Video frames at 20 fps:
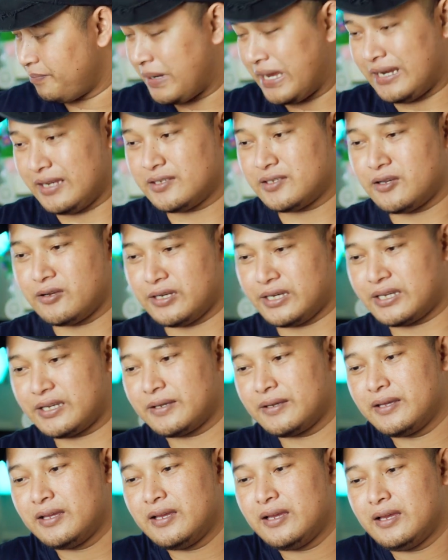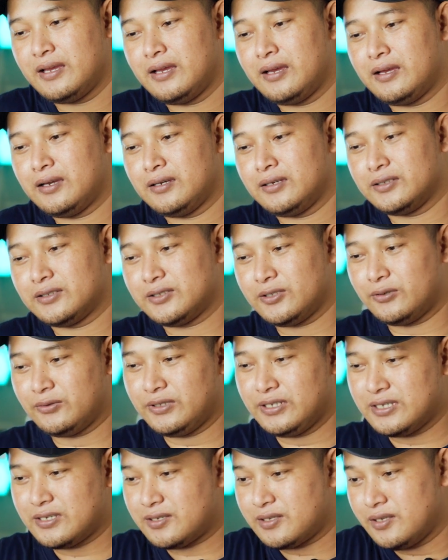Panasonic. So
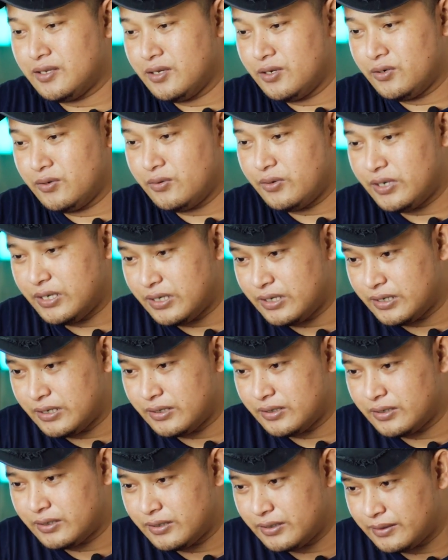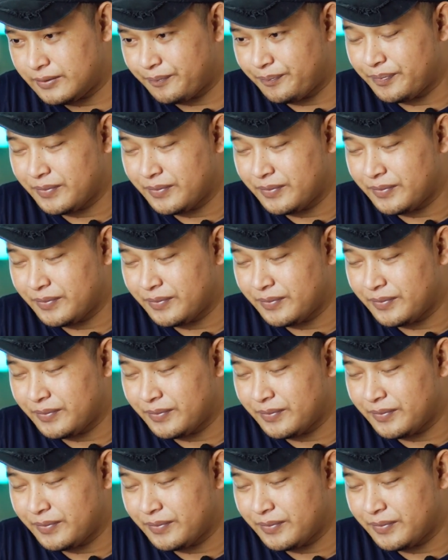this new here